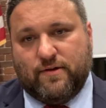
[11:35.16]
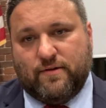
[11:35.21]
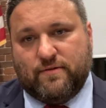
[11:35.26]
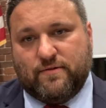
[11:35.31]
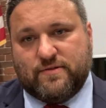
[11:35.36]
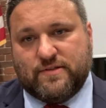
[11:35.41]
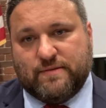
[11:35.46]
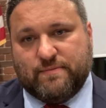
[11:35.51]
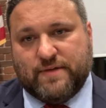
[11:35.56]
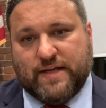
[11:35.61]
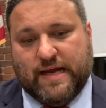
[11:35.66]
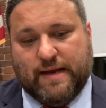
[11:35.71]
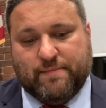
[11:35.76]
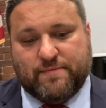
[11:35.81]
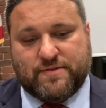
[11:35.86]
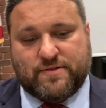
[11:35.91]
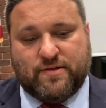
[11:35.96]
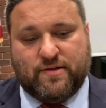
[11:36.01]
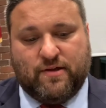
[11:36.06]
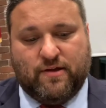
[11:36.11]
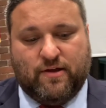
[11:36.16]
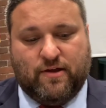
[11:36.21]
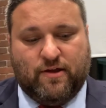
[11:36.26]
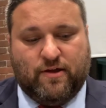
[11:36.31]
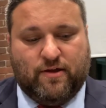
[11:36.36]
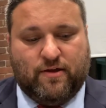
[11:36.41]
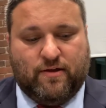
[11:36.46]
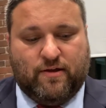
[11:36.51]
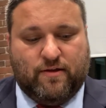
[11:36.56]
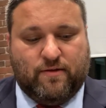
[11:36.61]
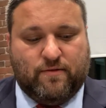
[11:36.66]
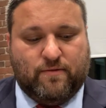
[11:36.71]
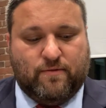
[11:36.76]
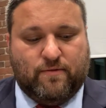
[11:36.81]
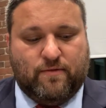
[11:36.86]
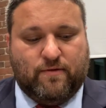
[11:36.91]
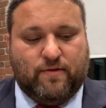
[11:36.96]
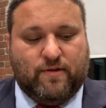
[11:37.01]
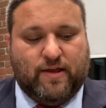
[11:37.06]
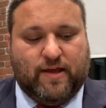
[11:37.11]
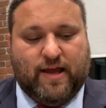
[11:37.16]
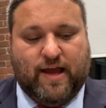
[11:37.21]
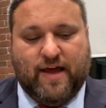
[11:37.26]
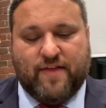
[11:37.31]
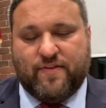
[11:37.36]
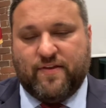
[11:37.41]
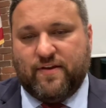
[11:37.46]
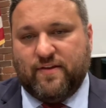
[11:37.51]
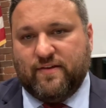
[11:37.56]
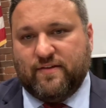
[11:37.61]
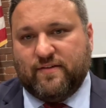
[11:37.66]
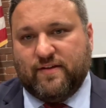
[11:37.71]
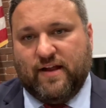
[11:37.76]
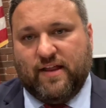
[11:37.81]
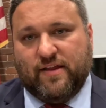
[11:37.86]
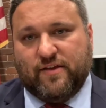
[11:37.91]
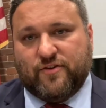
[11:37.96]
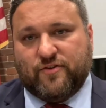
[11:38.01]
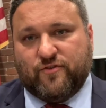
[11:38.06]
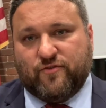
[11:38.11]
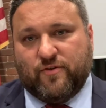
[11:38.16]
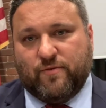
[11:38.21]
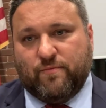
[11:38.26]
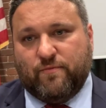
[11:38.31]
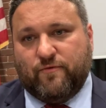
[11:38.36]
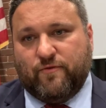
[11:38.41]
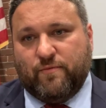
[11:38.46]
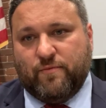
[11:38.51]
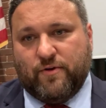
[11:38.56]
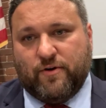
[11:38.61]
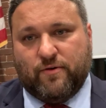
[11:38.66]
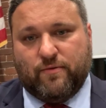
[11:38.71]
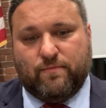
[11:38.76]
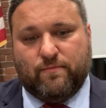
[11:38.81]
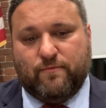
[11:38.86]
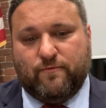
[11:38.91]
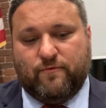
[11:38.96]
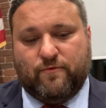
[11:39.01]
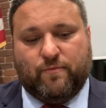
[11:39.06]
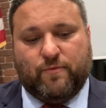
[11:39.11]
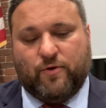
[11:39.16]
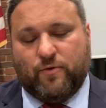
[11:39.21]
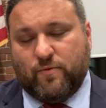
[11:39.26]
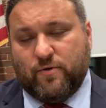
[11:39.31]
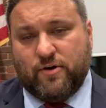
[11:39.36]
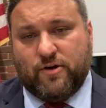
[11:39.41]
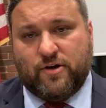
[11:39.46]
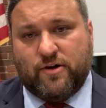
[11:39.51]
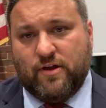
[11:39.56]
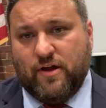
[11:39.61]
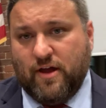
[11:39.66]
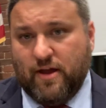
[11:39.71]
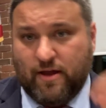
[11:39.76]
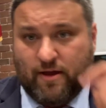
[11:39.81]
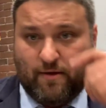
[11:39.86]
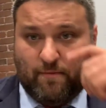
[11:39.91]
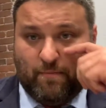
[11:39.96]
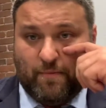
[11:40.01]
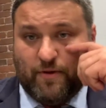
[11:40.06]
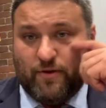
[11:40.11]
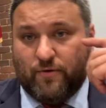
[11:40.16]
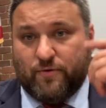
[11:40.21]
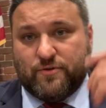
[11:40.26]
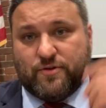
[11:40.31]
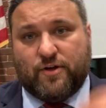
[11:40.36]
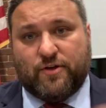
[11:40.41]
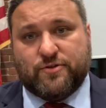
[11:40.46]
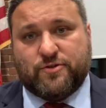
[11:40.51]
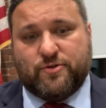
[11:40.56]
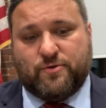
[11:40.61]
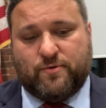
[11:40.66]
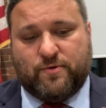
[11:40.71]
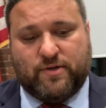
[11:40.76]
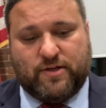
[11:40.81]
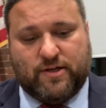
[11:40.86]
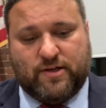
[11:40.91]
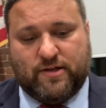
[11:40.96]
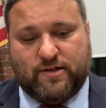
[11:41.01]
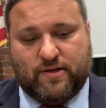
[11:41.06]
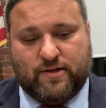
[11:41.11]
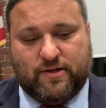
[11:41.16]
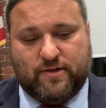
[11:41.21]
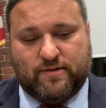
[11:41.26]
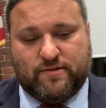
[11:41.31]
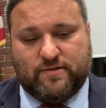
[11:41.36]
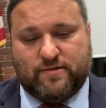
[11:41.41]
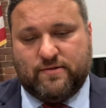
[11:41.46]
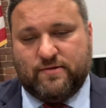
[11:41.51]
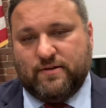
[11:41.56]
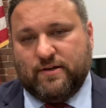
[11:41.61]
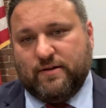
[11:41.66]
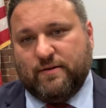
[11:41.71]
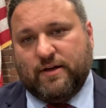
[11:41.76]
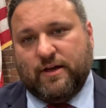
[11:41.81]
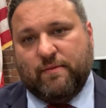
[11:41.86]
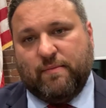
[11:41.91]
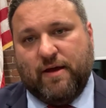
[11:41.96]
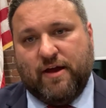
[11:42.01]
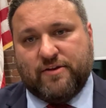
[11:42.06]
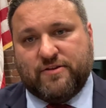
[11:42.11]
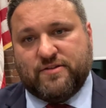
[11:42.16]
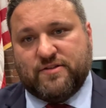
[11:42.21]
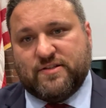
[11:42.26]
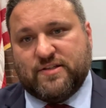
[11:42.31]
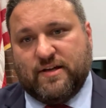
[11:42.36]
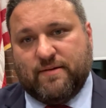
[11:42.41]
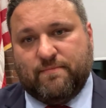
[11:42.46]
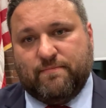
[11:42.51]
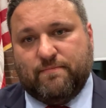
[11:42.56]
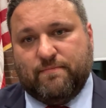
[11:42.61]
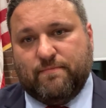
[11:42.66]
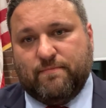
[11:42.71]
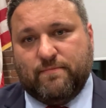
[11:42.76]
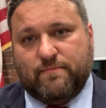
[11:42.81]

Sometimes they had this knowledge from their work, but there was also I imagine some